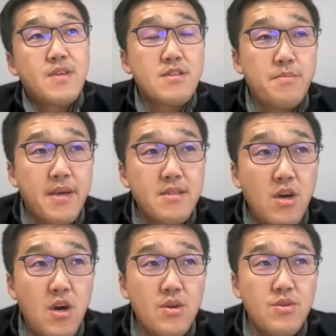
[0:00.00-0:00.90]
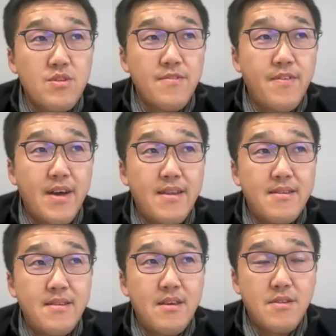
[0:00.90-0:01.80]
that depends on how you
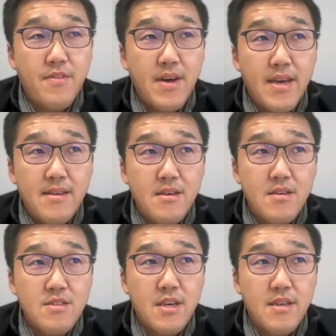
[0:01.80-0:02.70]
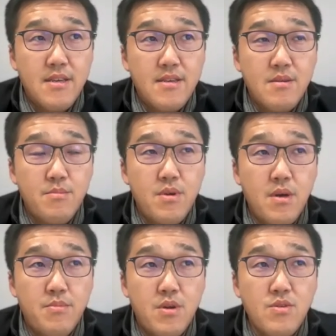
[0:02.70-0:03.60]
define agentic
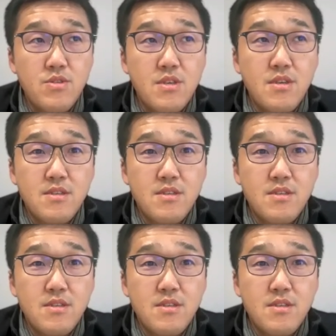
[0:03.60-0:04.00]
approach.